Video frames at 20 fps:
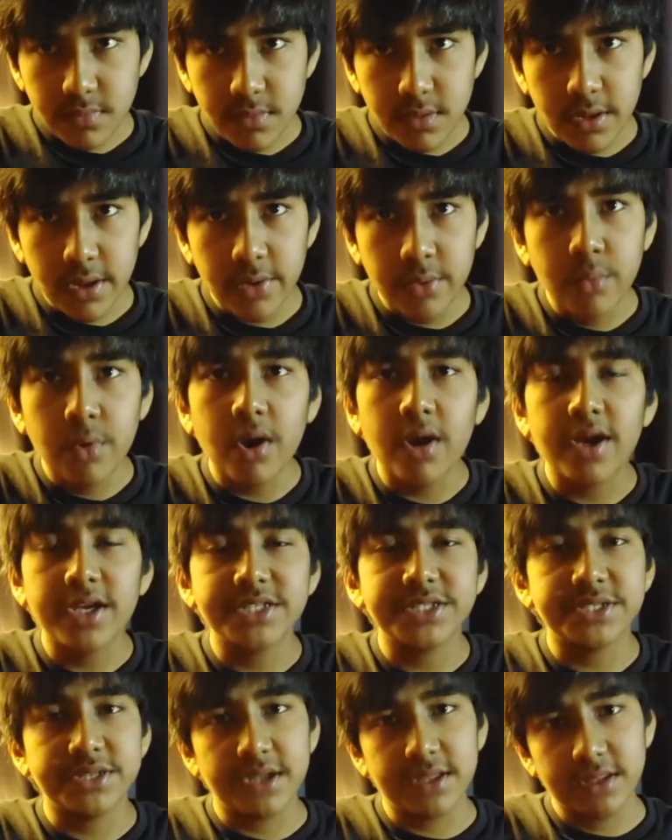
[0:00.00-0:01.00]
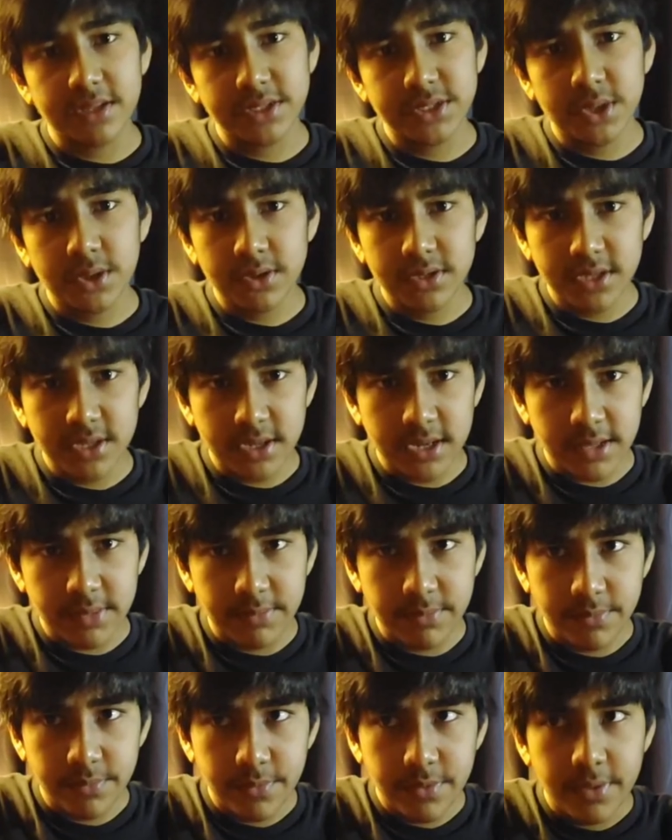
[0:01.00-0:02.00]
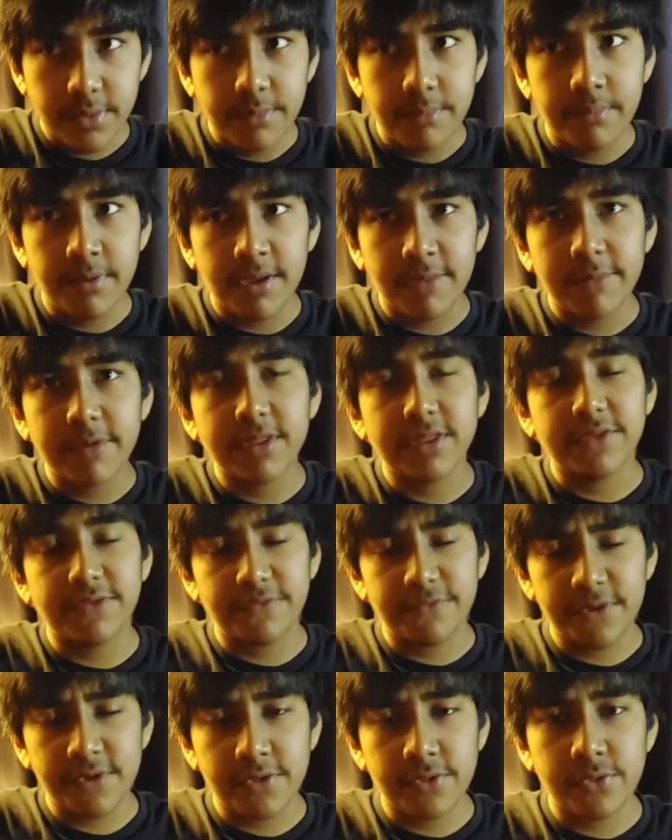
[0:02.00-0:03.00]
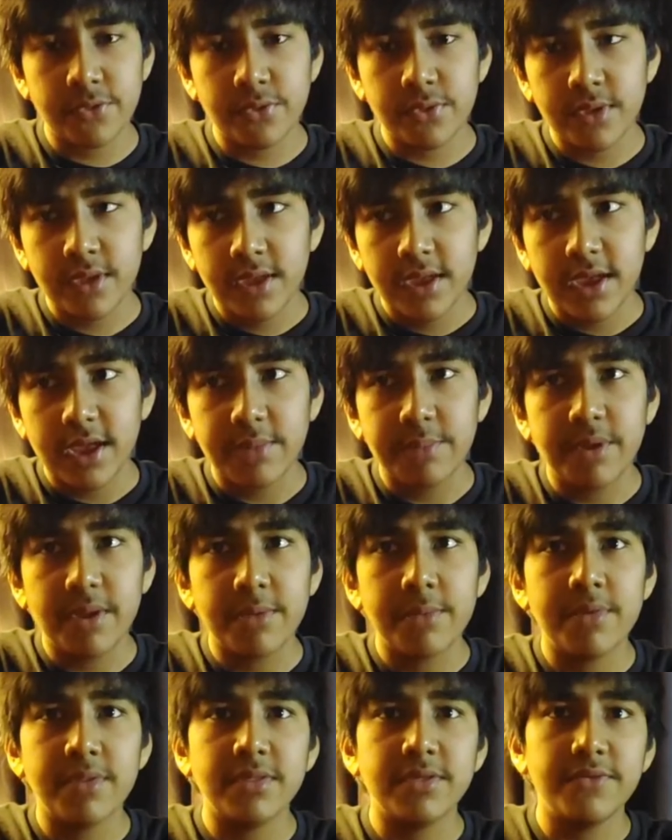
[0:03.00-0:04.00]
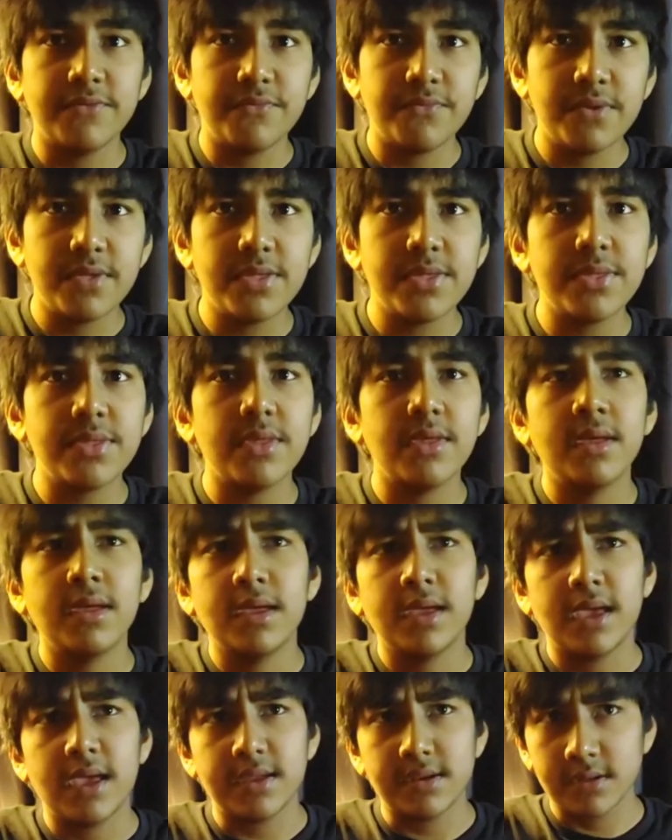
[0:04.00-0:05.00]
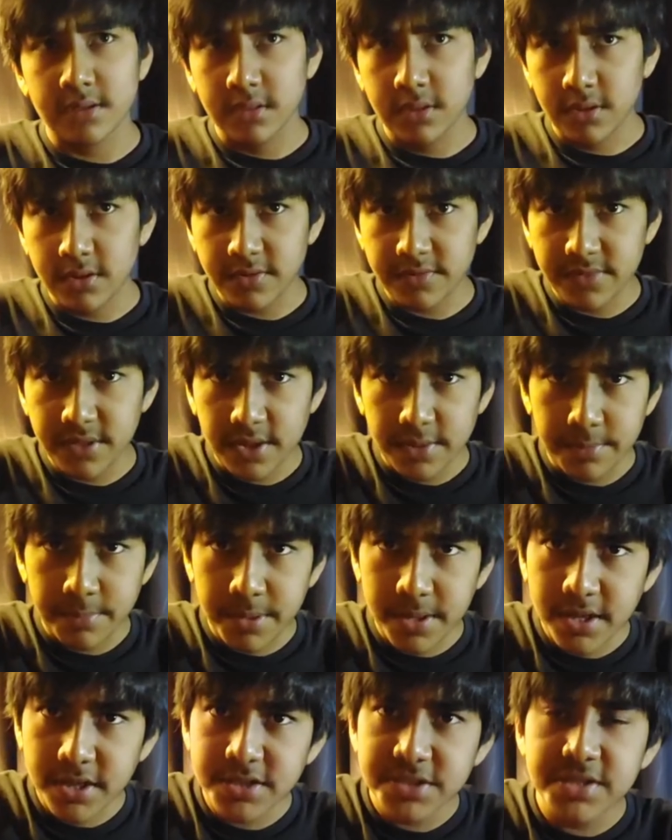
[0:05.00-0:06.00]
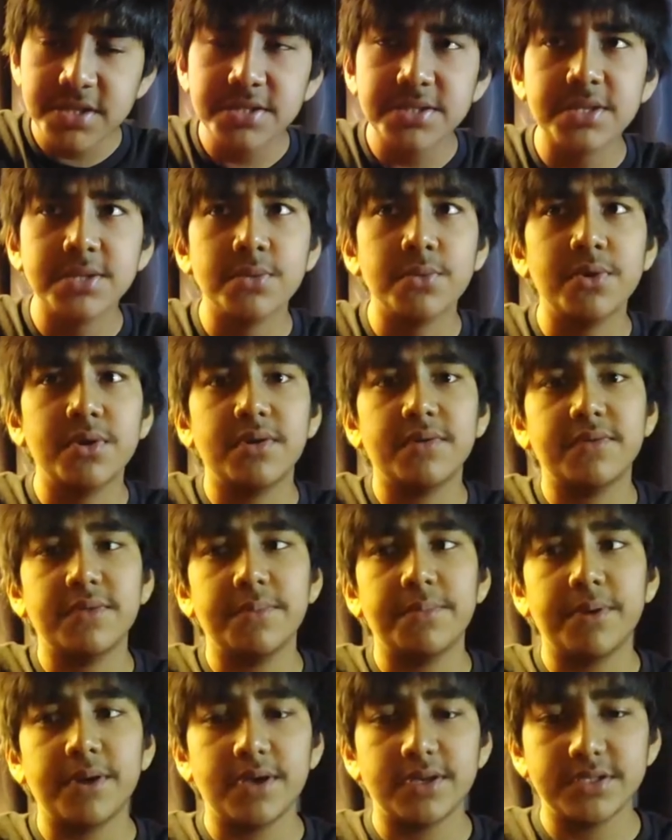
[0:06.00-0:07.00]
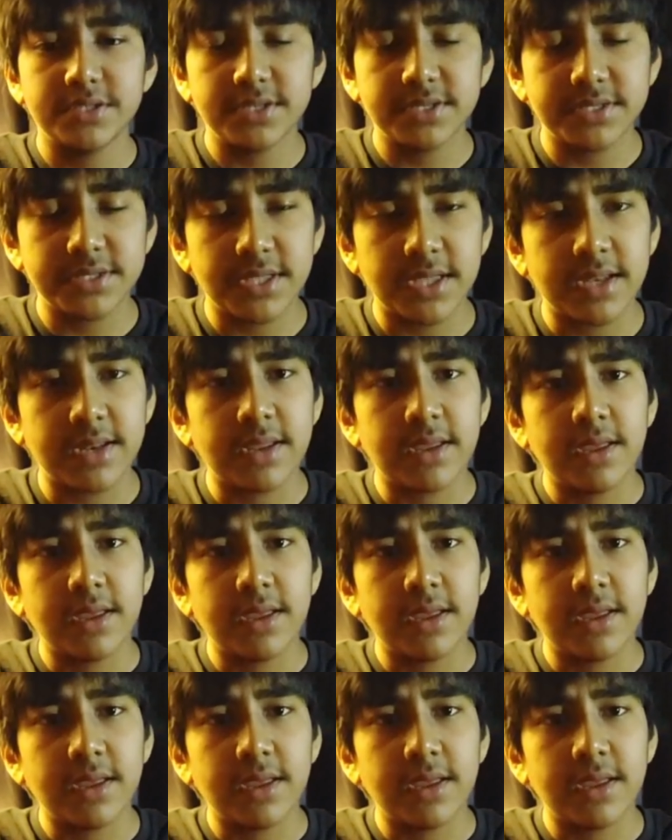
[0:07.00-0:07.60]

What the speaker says: and rise another sultan named Mehmed V. And Mehmed V and a lot of their pashas, and one of the pashas that